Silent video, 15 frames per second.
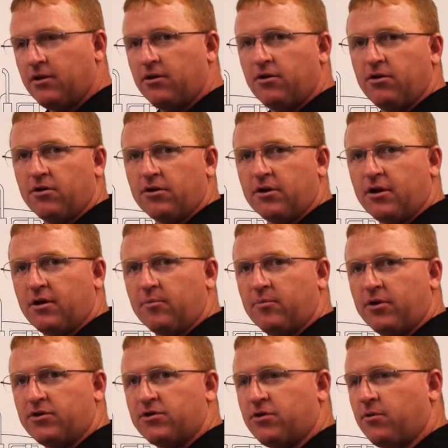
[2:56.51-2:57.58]
hooked up,
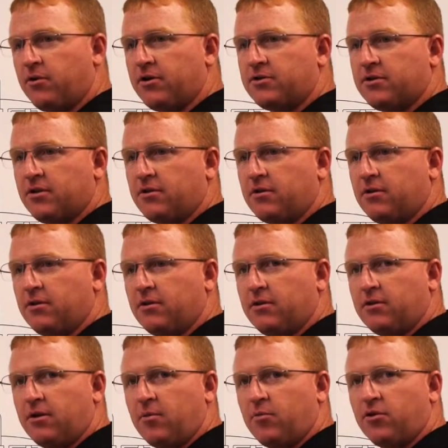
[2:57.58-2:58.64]
it's showing us that
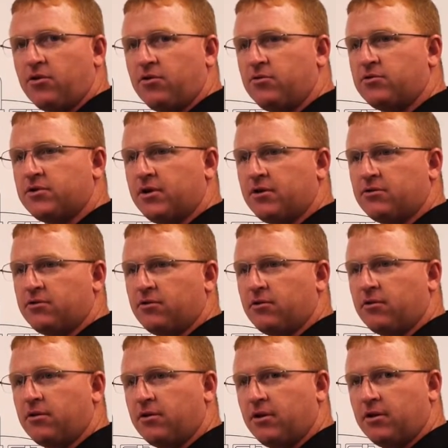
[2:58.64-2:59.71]
number 2
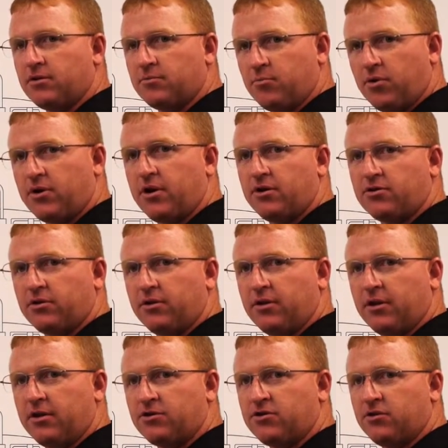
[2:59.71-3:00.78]
sensor is potentially
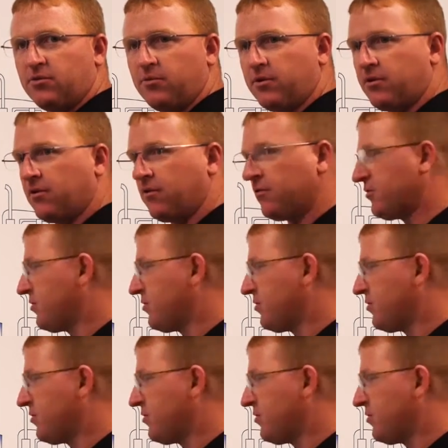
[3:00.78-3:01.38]
the issue with our